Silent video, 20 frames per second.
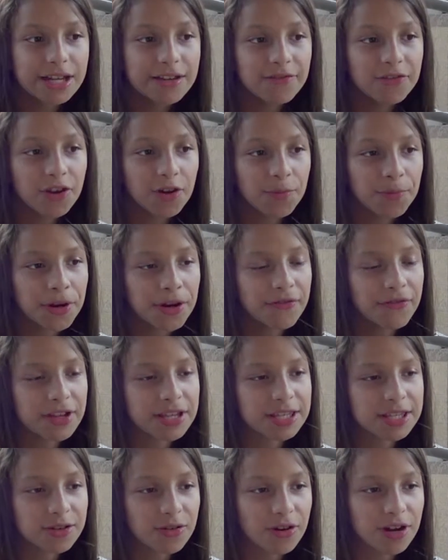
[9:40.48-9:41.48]
give you a
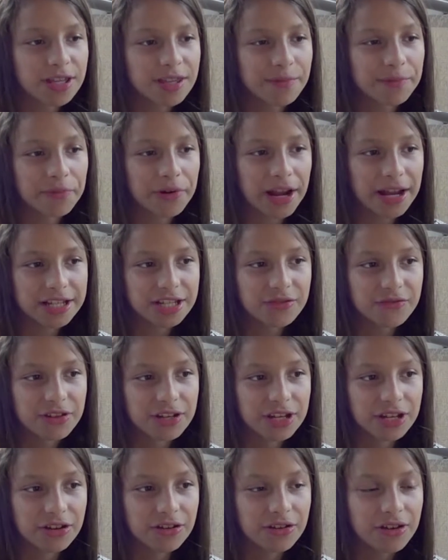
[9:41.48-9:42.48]
perfect score in the branch
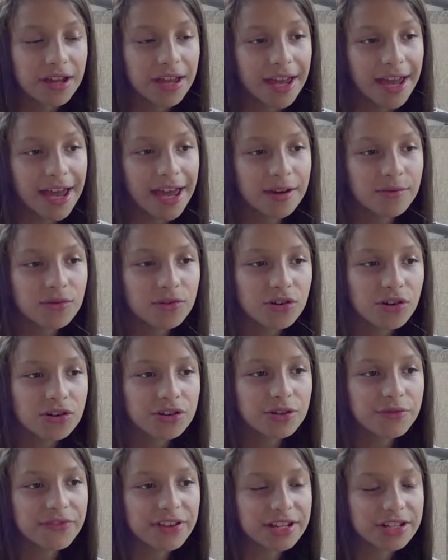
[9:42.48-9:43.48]
video, and we'll go
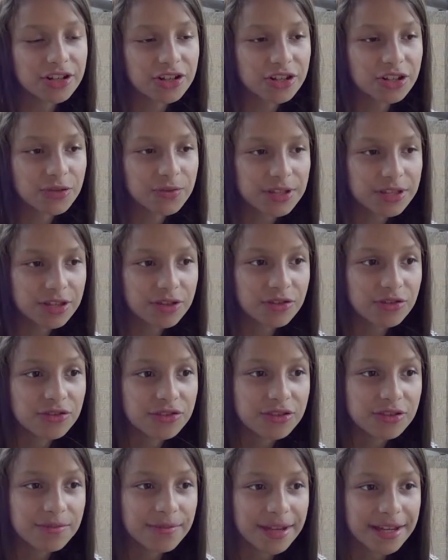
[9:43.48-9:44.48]
to Victor's Sweet
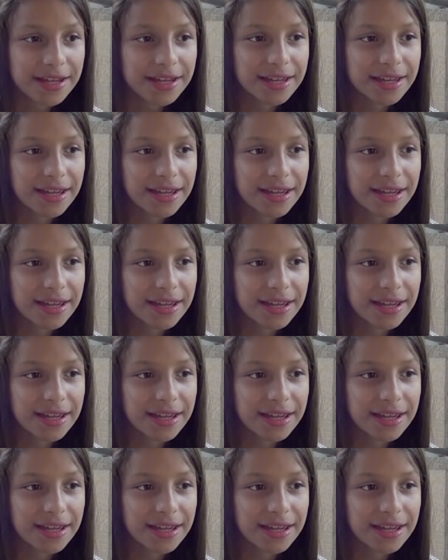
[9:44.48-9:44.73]
Tooth to make a